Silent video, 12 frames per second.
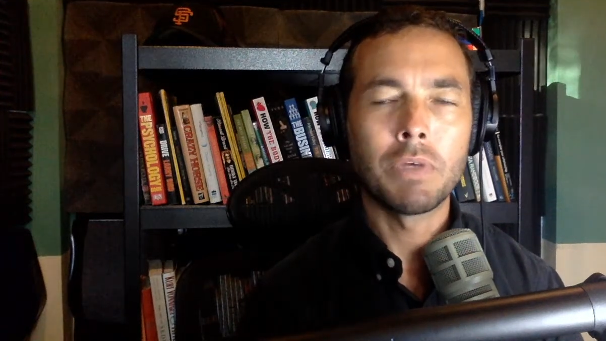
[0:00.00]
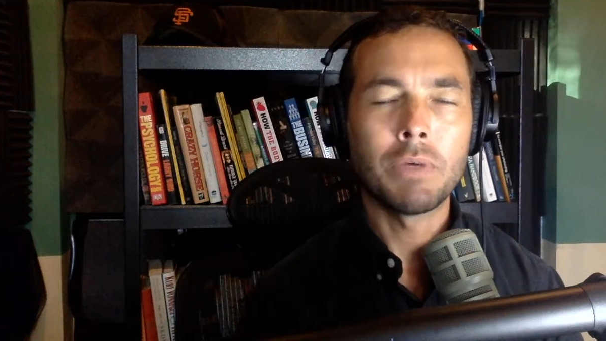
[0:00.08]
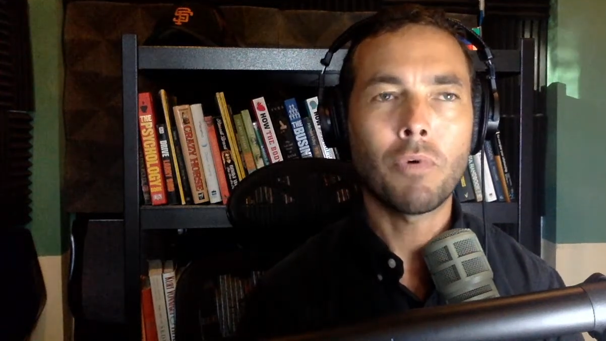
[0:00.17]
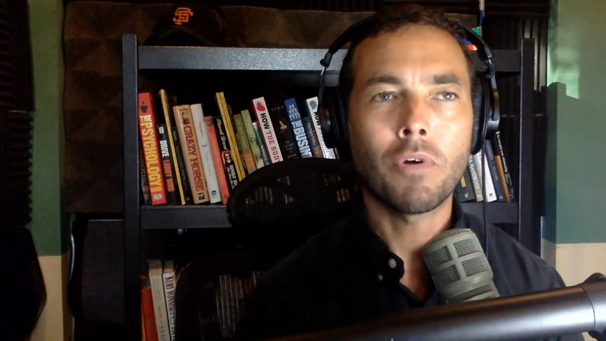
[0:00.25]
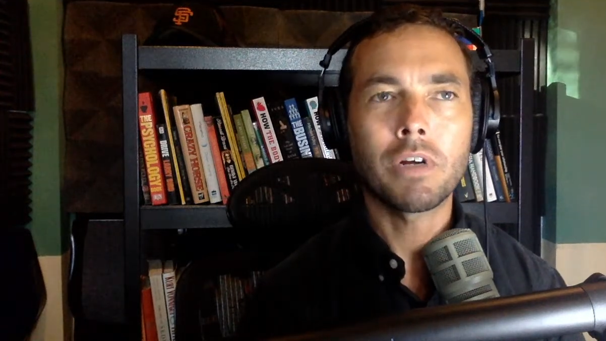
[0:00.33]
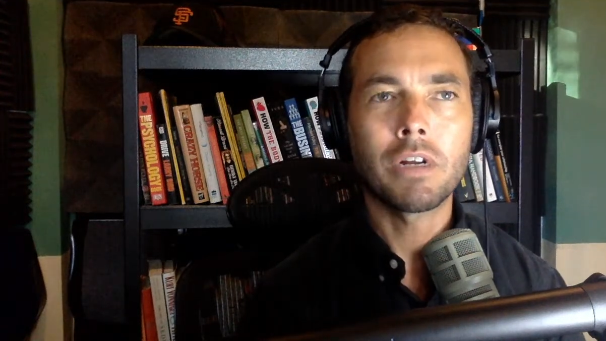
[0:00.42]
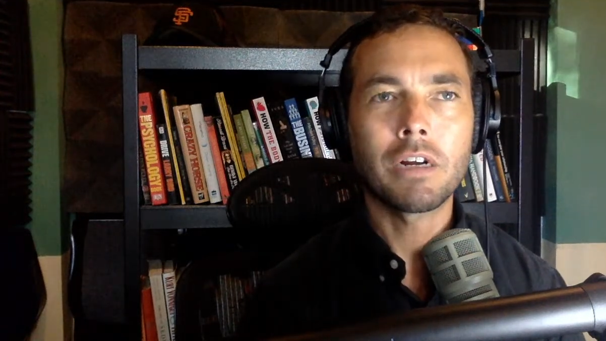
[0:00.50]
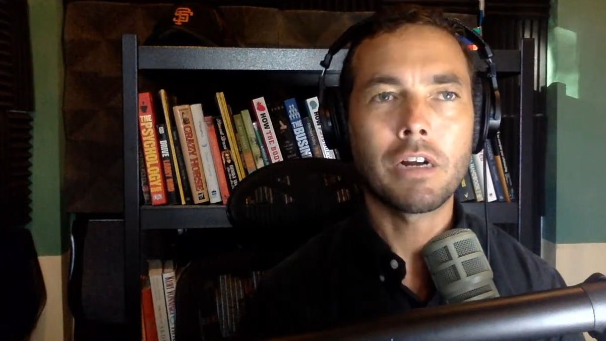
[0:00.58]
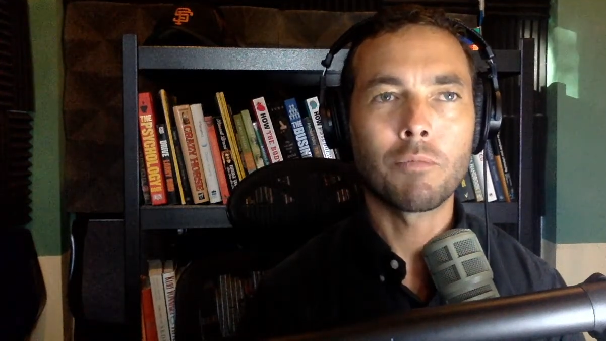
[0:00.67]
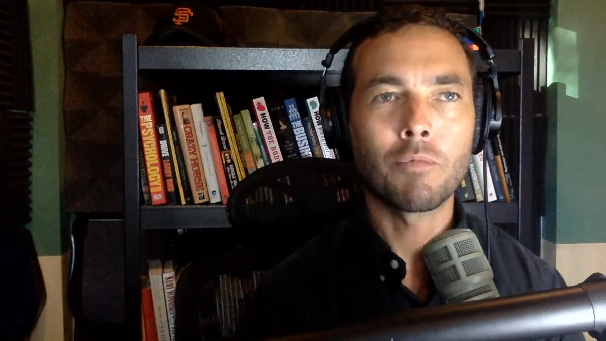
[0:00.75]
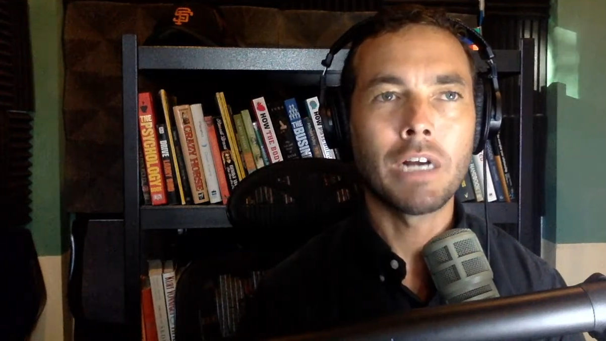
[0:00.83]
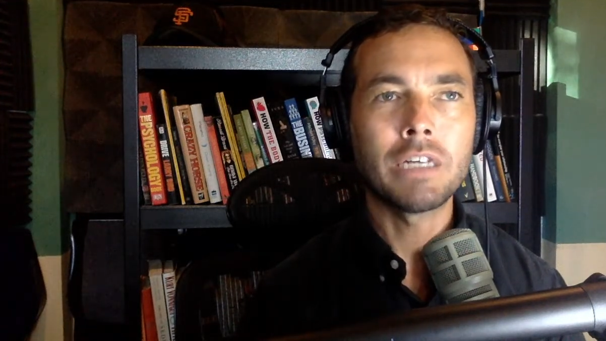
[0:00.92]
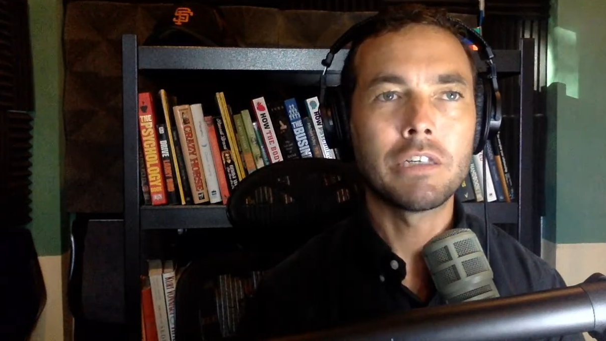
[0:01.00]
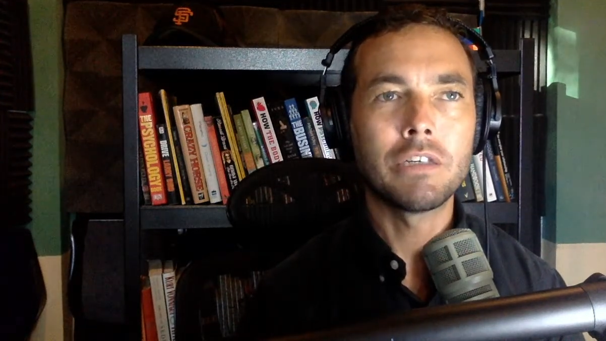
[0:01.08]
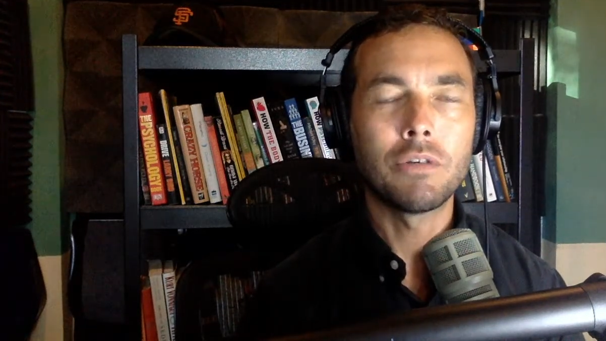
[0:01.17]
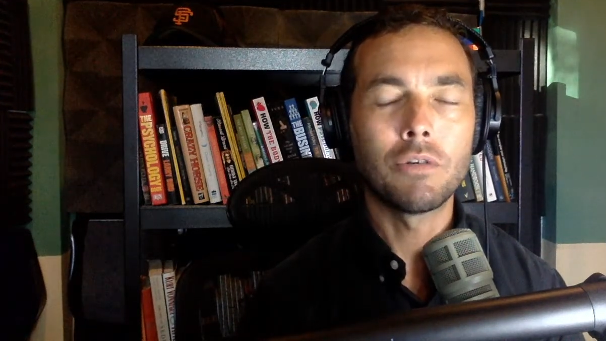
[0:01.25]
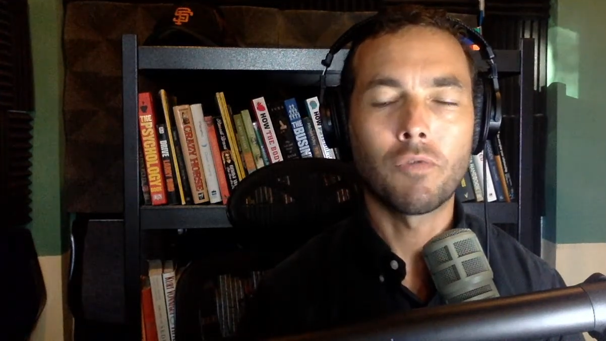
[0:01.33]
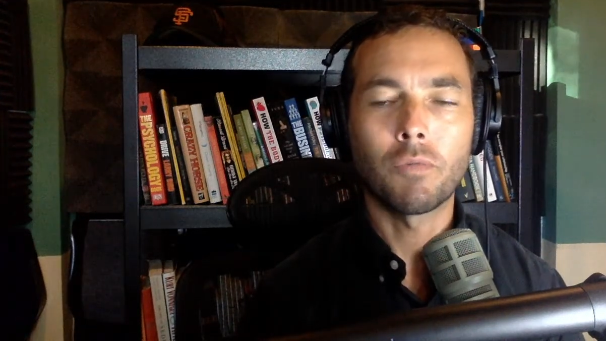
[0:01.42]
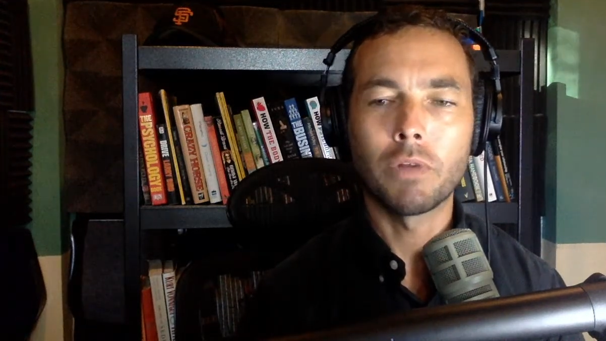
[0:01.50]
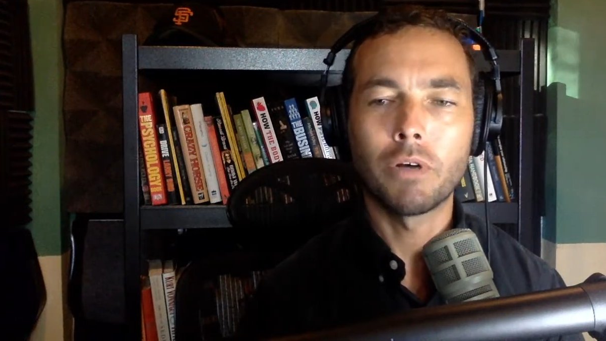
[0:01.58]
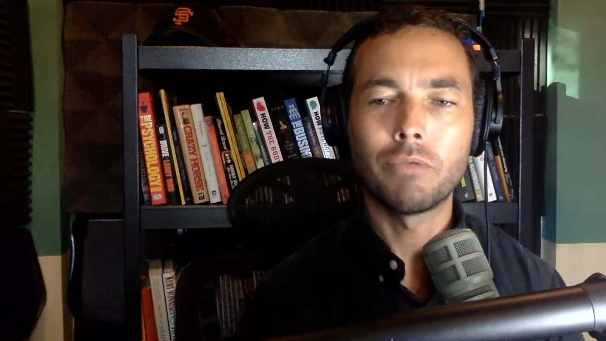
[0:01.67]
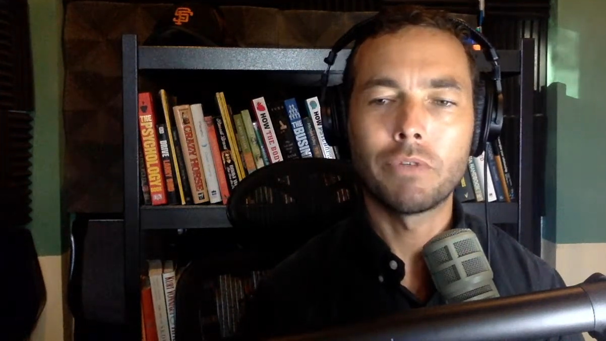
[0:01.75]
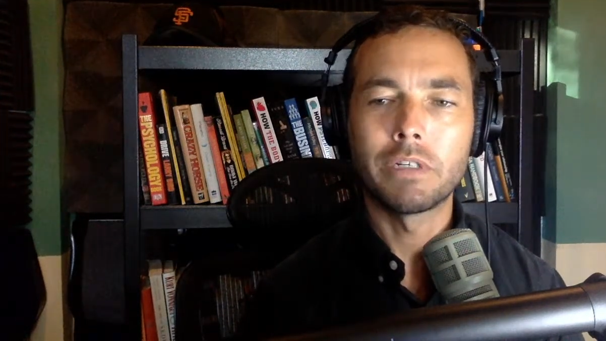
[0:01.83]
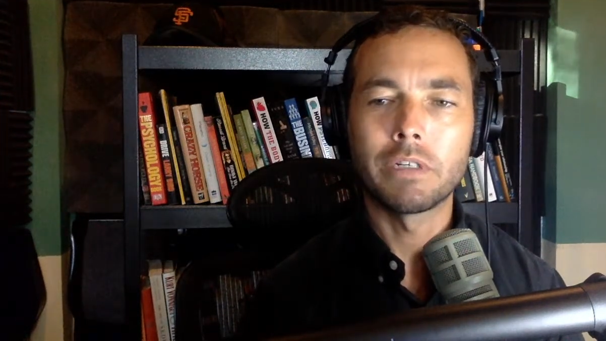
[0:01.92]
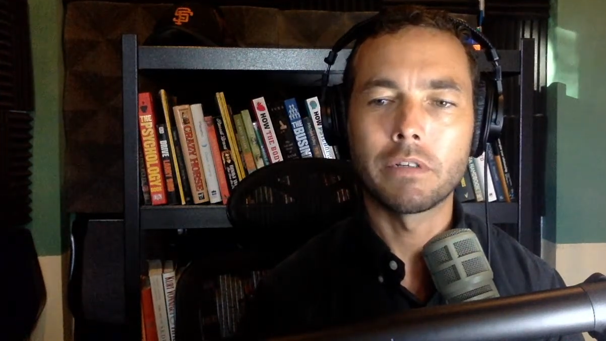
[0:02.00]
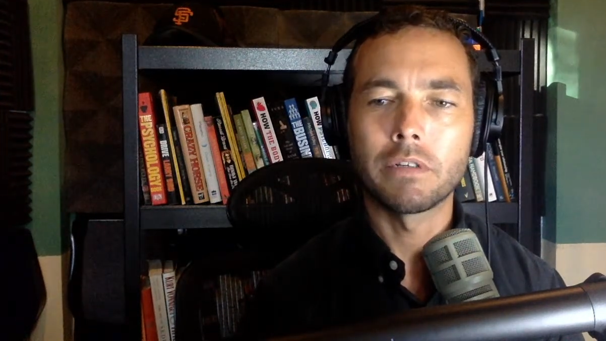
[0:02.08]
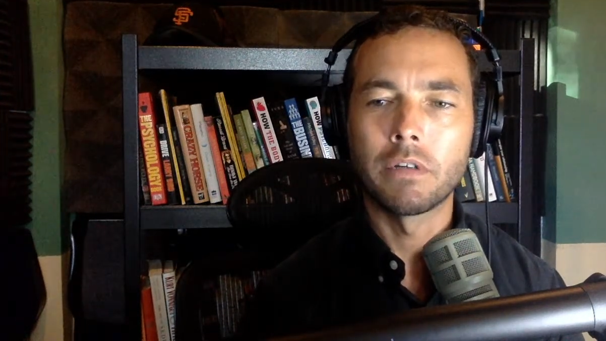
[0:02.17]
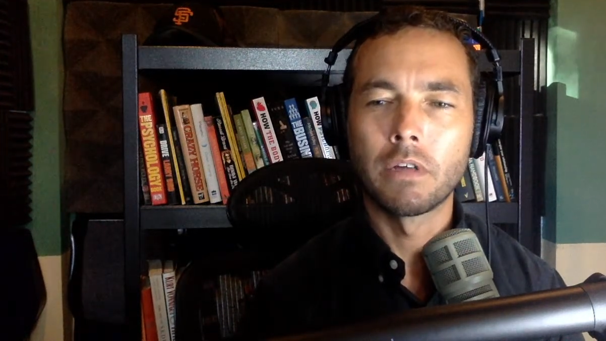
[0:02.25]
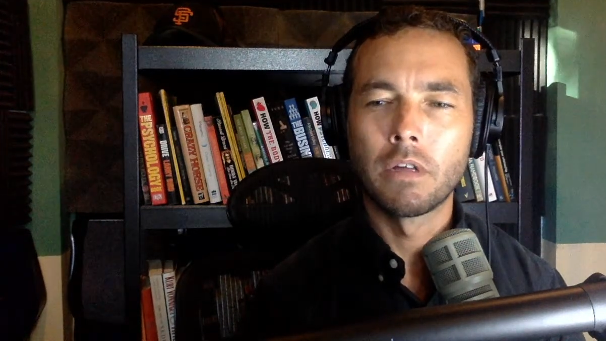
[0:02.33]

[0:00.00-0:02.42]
People aren't going to come rescue you from loneliness.